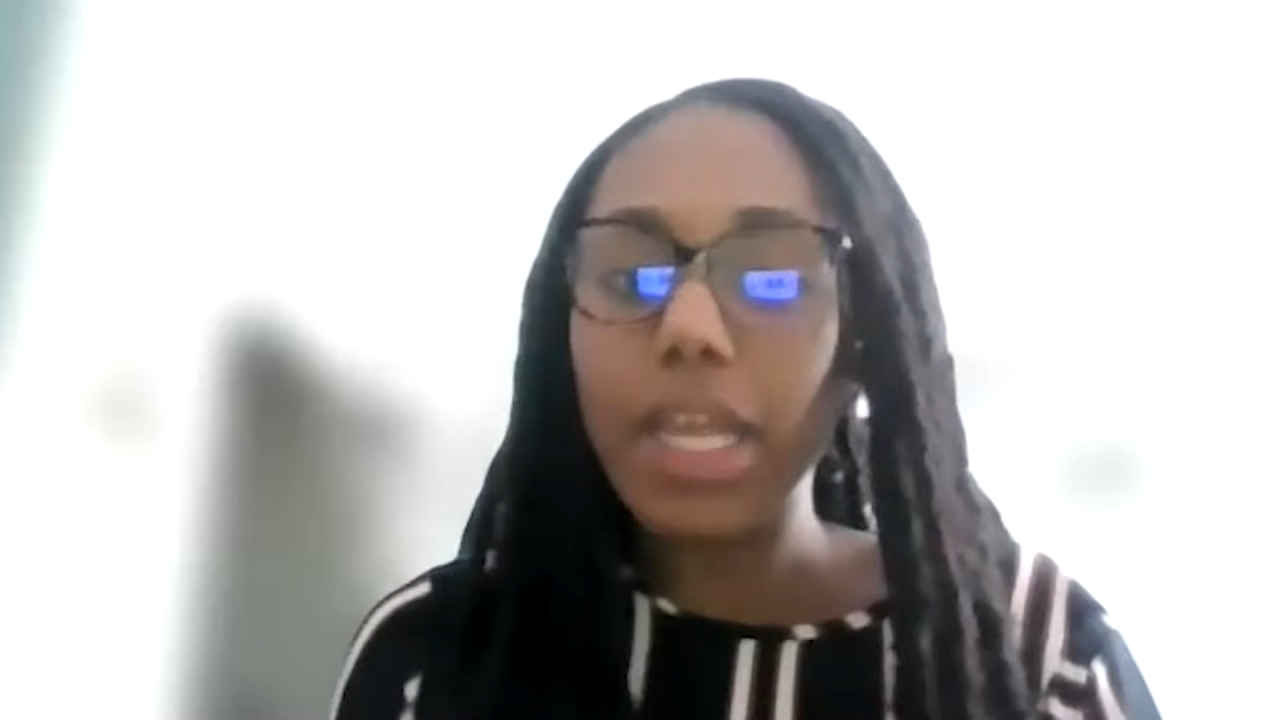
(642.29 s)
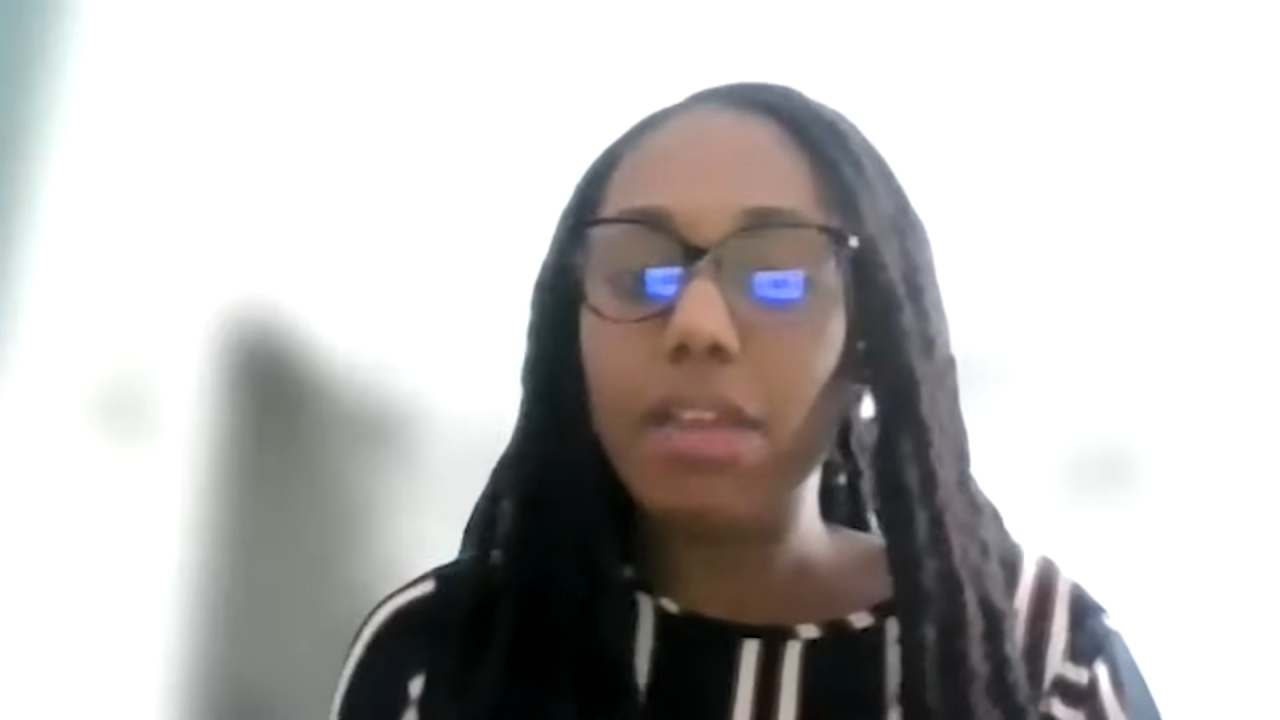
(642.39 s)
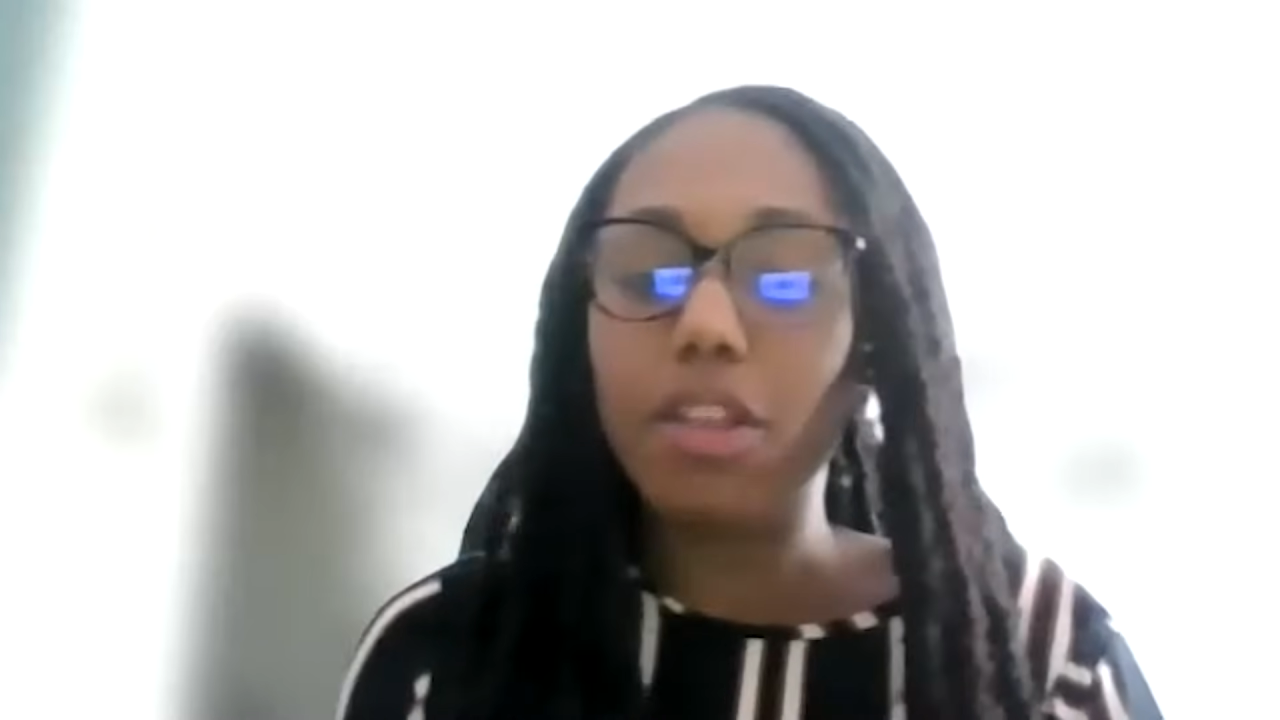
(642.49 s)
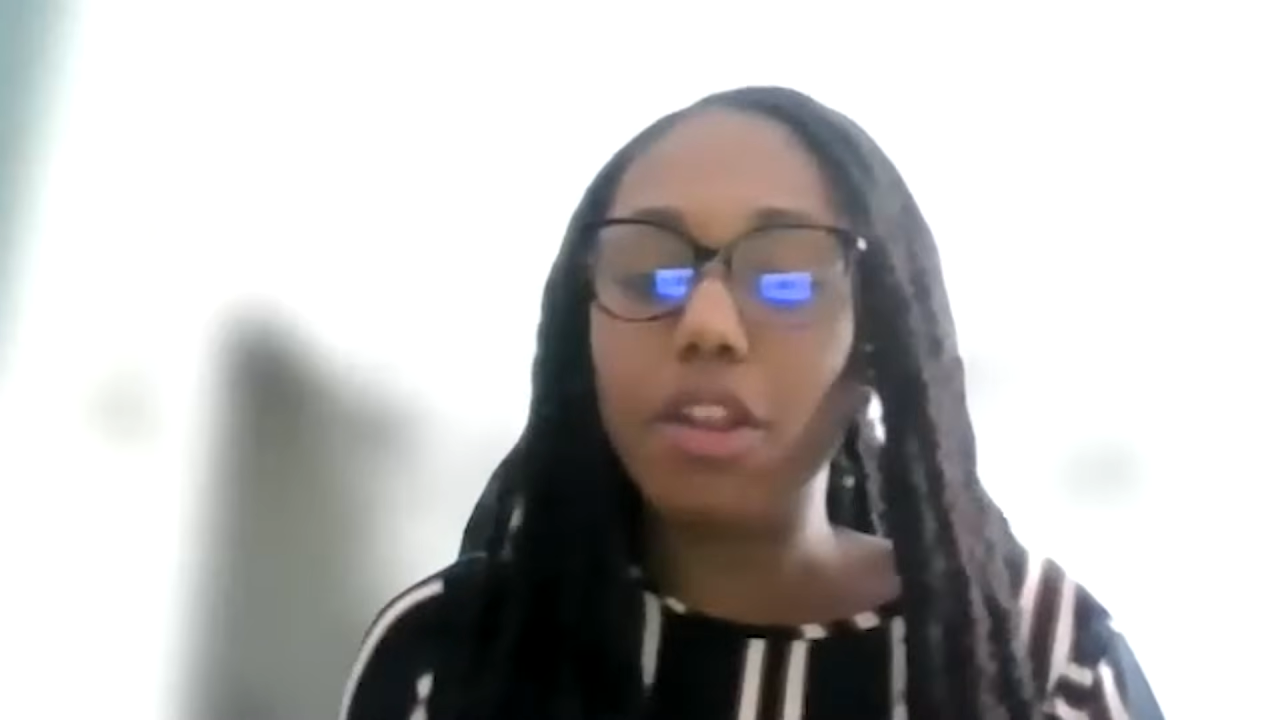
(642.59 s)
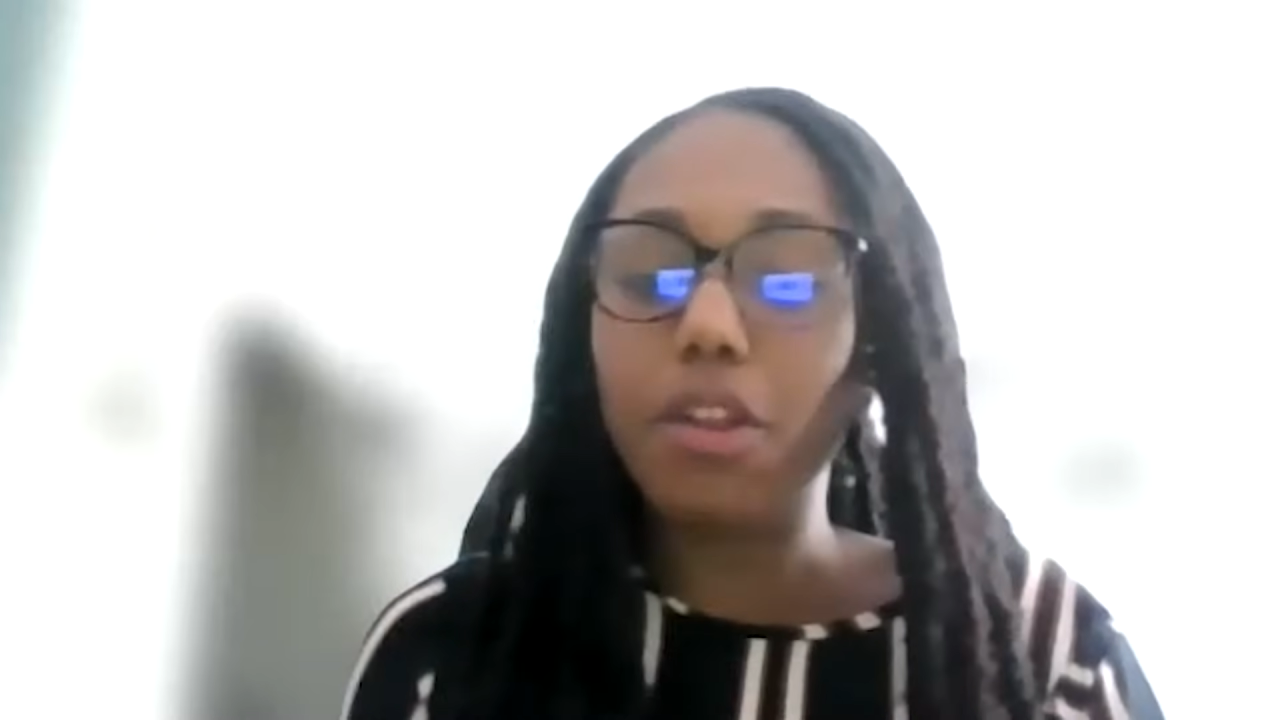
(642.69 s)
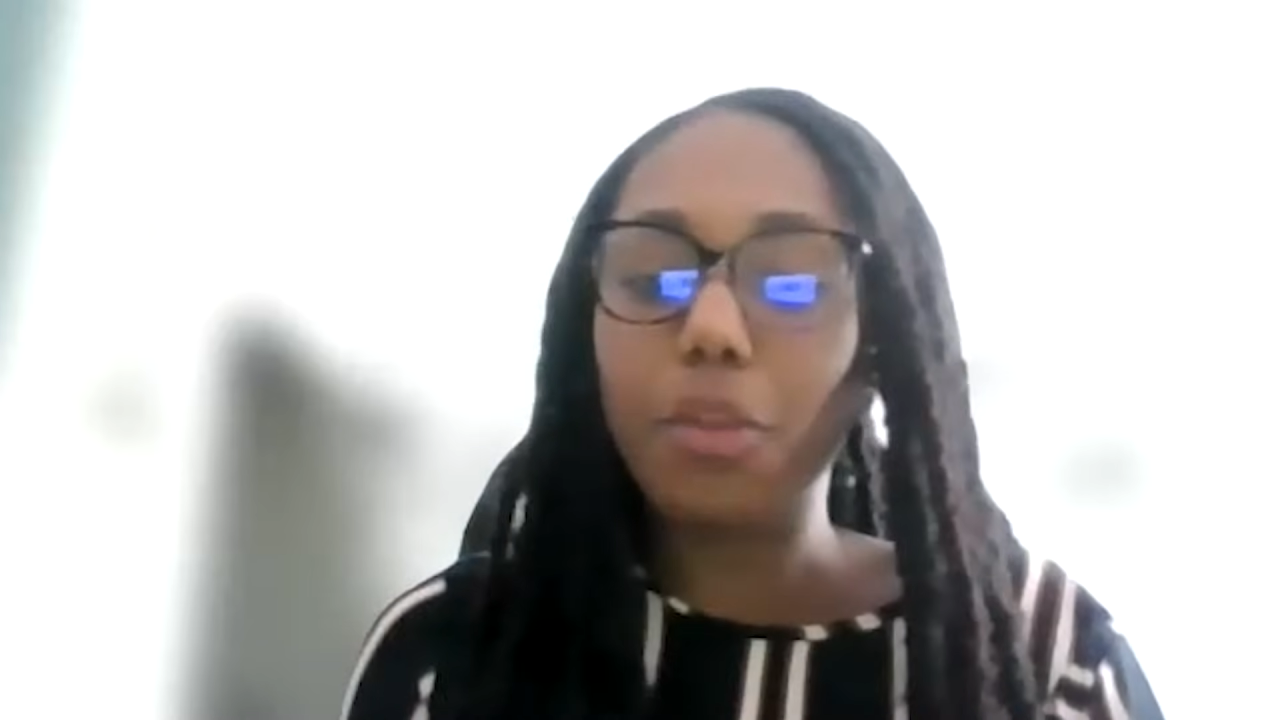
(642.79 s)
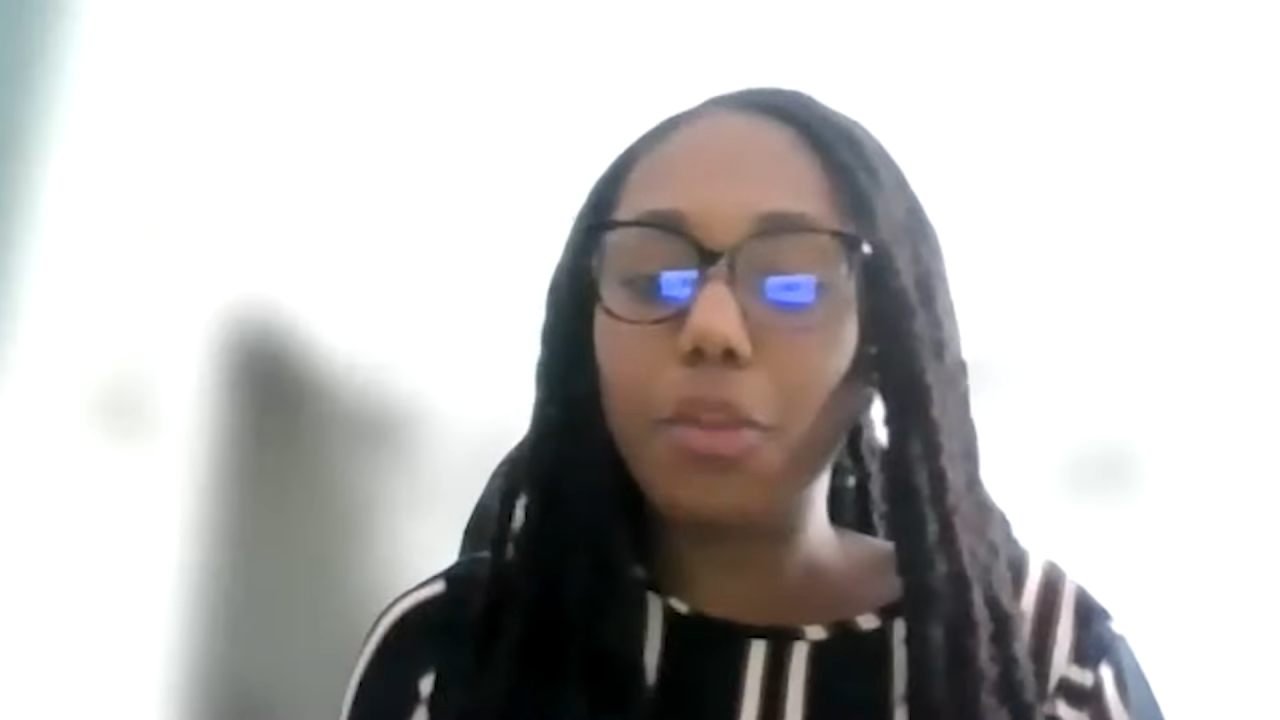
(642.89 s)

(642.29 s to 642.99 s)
is another